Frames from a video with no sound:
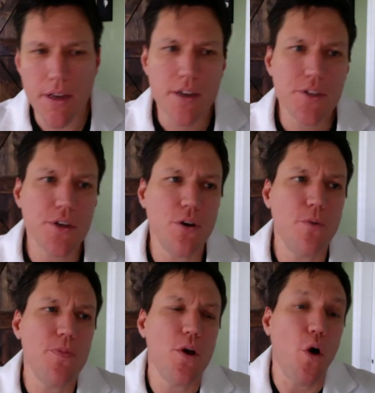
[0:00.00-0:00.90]

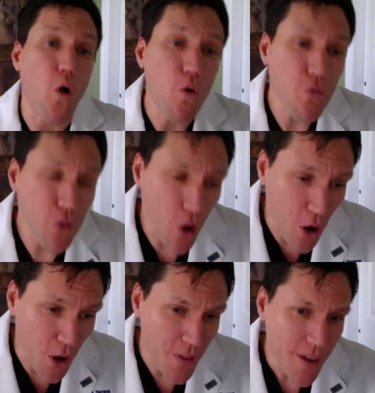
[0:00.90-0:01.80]
So
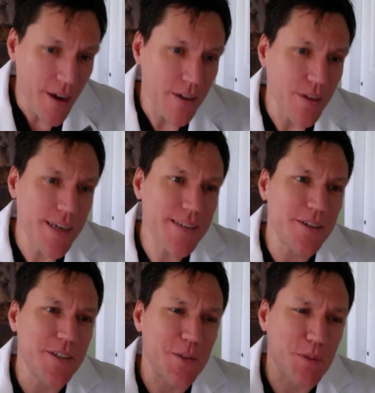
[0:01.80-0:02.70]
overall, unless
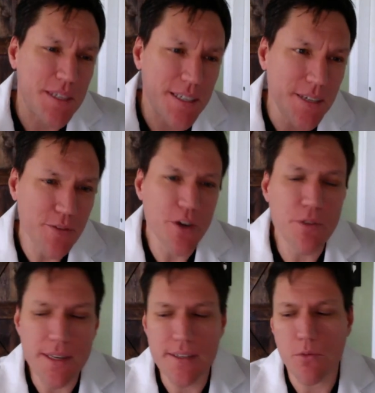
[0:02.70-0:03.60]
there's a specific
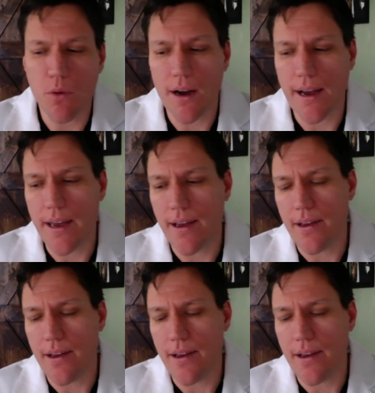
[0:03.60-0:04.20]
reason why